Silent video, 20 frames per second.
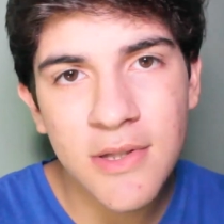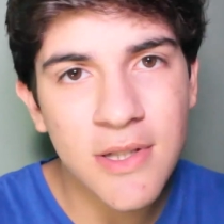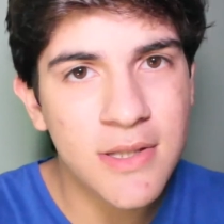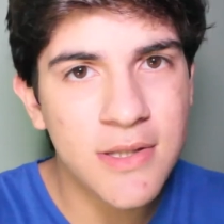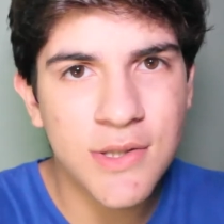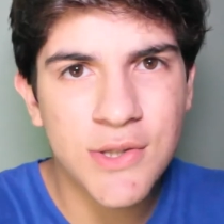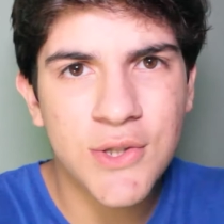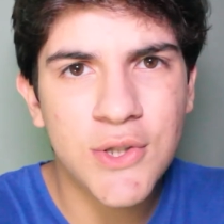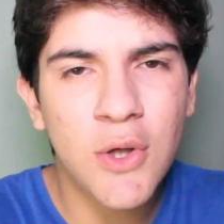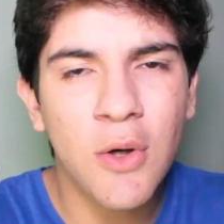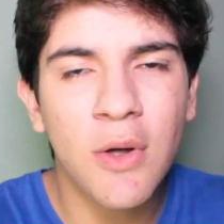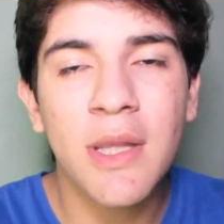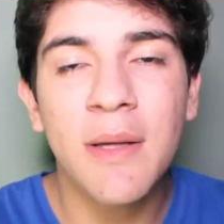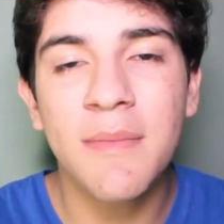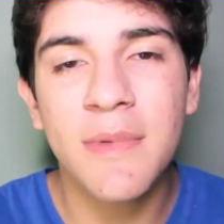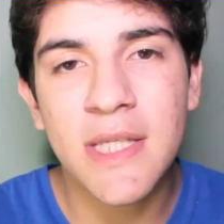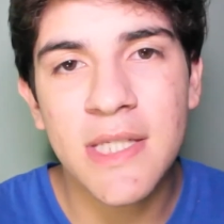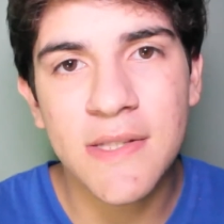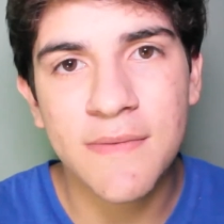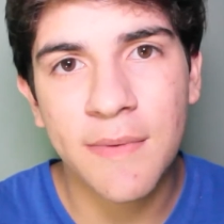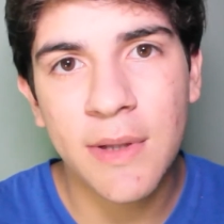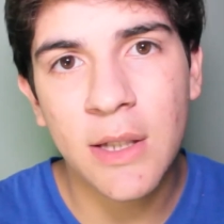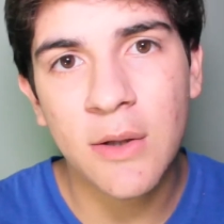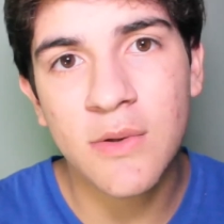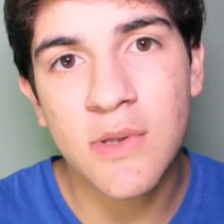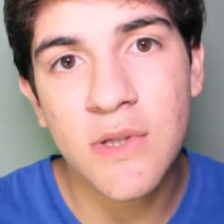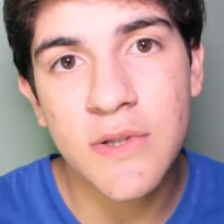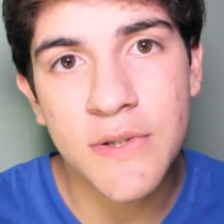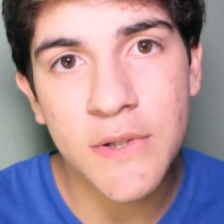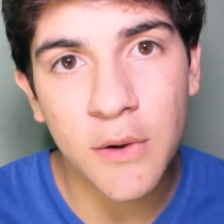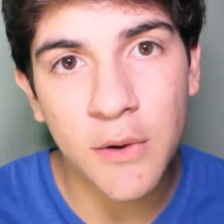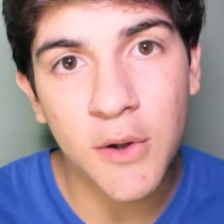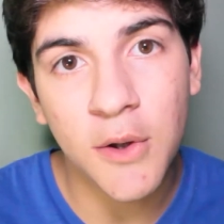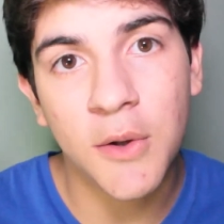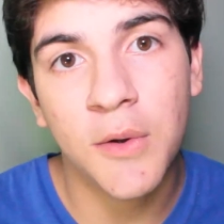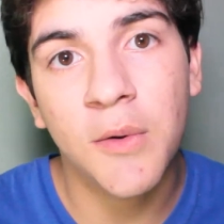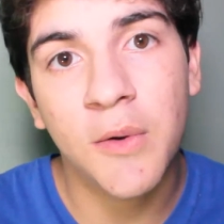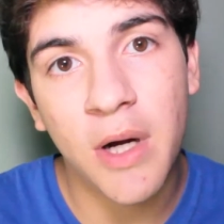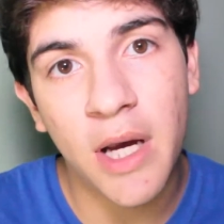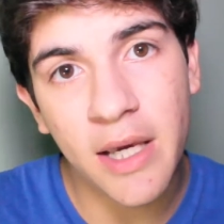Just show them this video to show
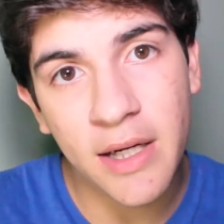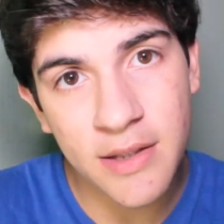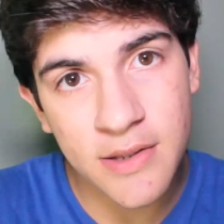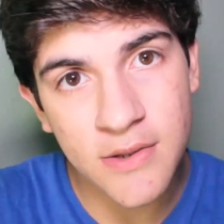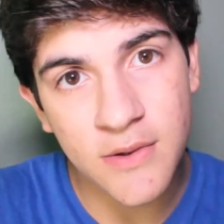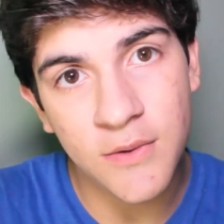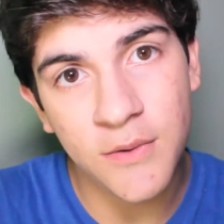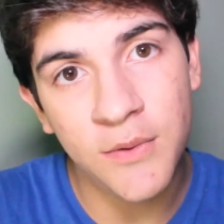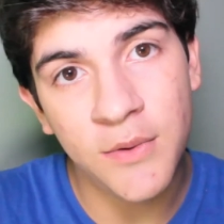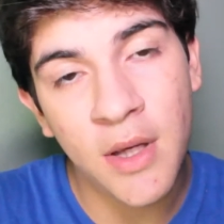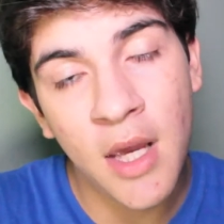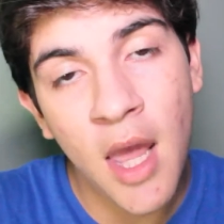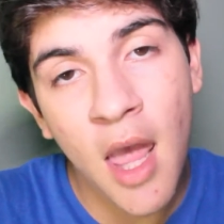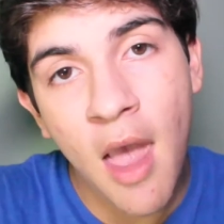your gratitude.